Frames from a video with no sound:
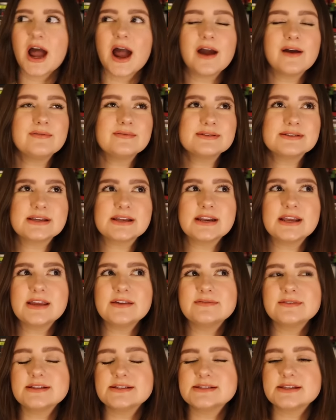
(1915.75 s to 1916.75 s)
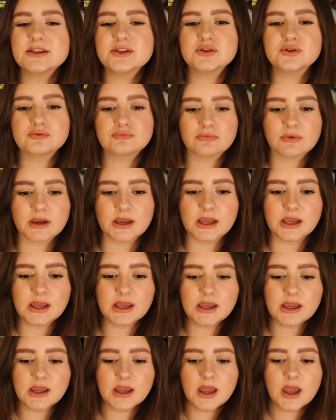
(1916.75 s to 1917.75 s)
I was gonna give this a
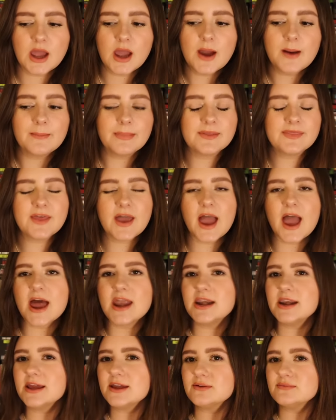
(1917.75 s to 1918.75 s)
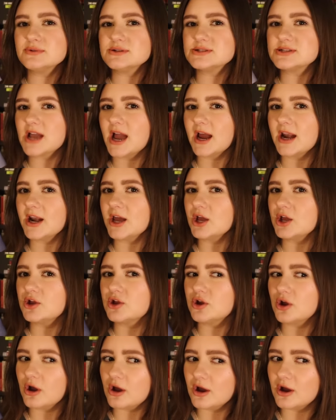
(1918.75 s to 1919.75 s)
three, but the ending was kind of
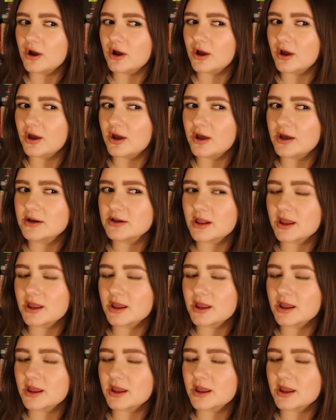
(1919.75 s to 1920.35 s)
good.